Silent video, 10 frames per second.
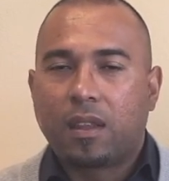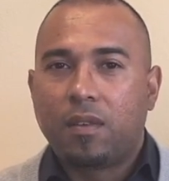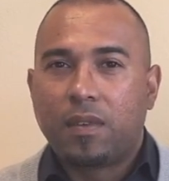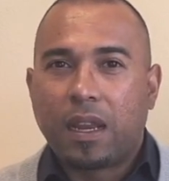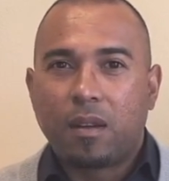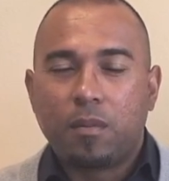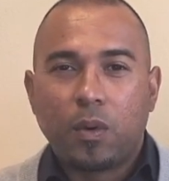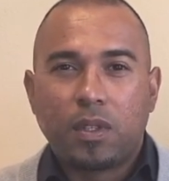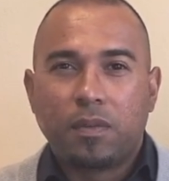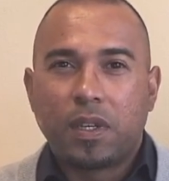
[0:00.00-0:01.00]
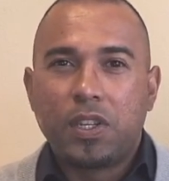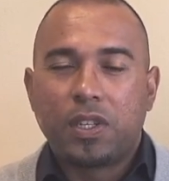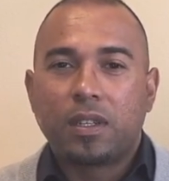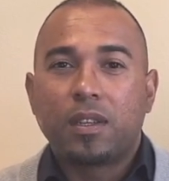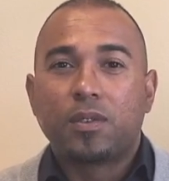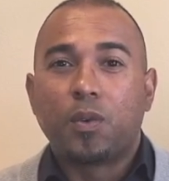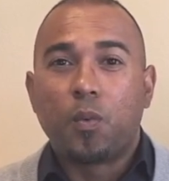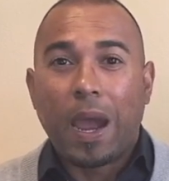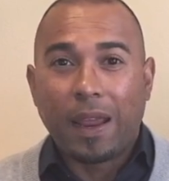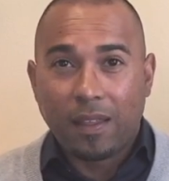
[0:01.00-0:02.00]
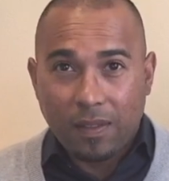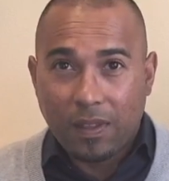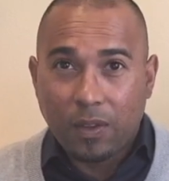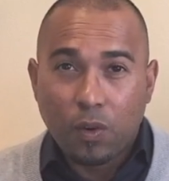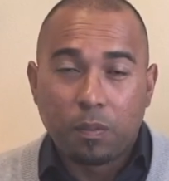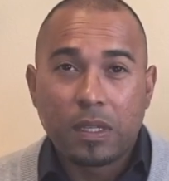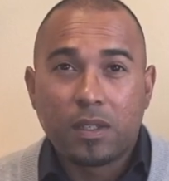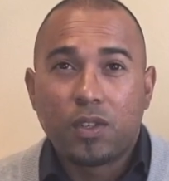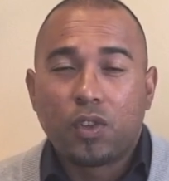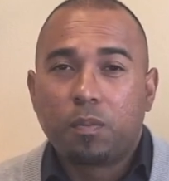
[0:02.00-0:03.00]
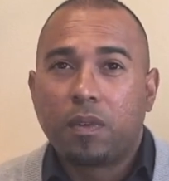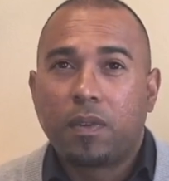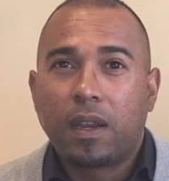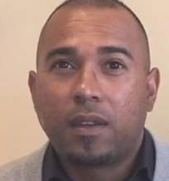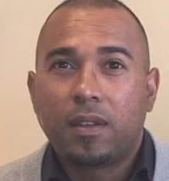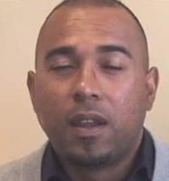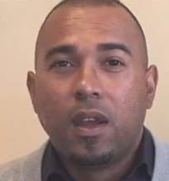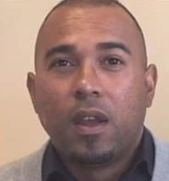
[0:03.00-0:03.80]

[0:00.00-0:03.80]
they've done a motivation as to why they think your business should be funded.